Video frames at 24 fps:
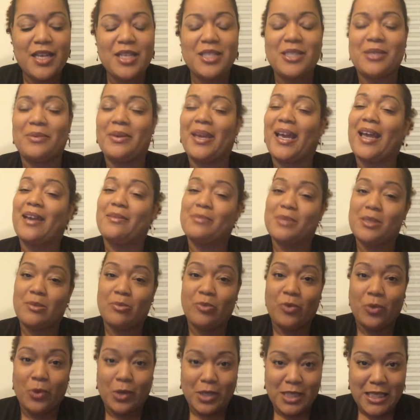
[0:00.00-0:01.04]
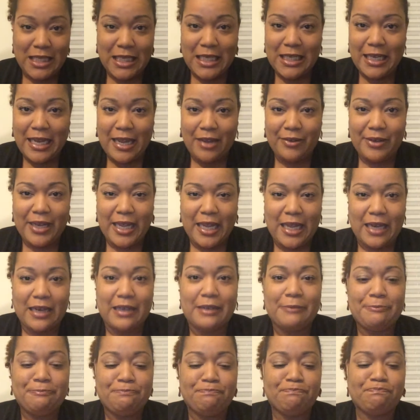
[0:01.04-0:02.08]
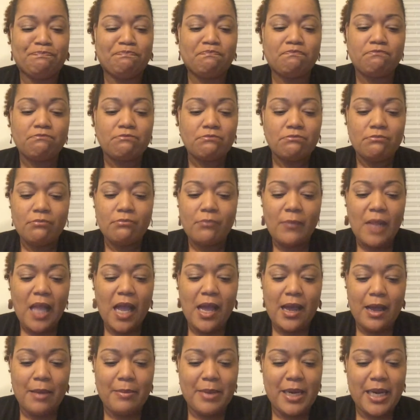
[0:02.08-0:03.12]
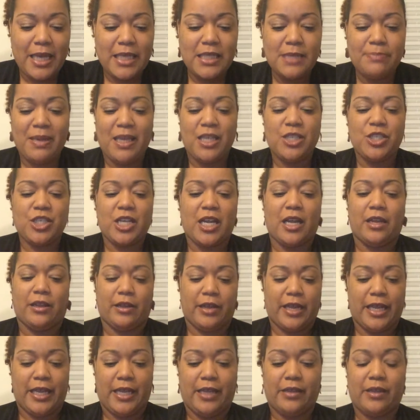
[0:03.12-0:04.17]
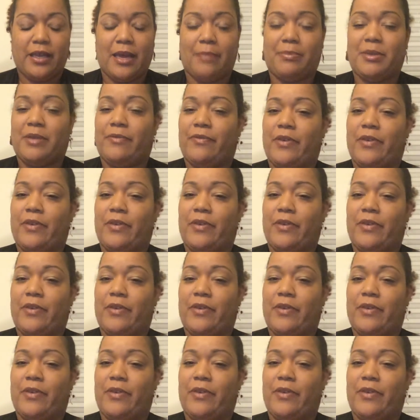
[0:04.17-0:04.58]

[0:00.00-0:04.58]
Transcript: So we got him some 14 count Aida, a nice beige color. He kept it